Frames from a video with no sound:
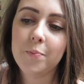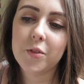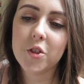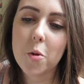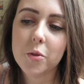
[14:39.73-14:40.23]

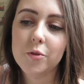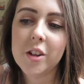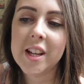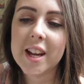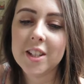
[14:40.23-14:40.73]
So it was
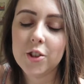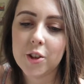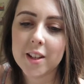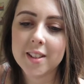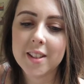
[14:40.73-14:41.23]
really
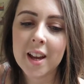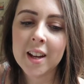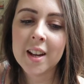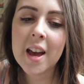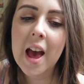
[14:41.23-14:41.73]

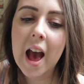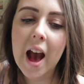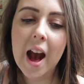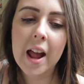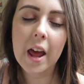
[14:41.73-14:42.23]
interesting,
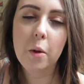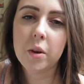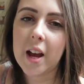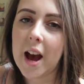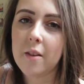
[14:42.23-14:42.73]
and I
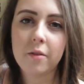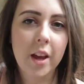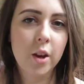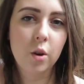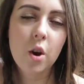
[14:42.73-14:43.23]
would have
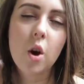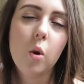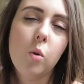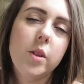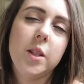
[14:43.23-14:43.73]
like
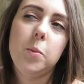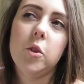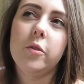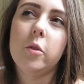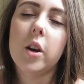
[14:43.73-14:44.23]
all these
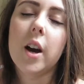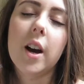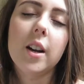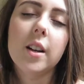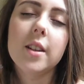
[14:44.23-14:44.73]
beautiful
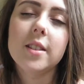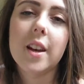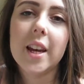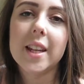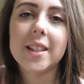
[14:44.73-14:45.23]
colours
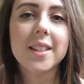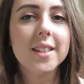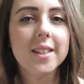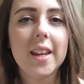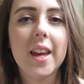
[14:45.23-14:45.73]
that I could
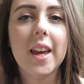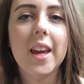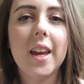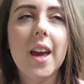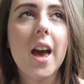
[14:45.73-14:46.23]

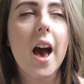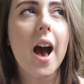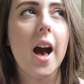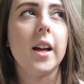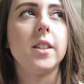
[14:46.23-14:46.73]
see,
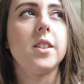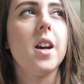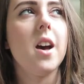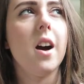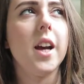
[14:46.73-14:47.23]
and
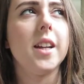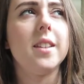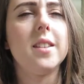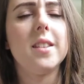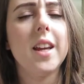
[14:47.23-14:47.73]
I
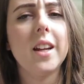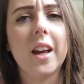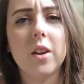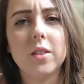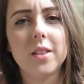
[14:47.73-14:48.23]
could see
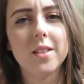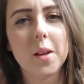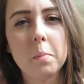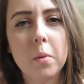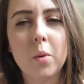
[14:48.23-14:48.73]
like
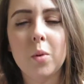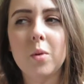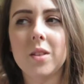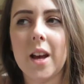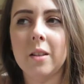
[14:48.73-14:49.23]

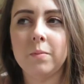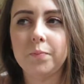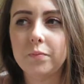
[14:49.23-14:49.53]
symbols and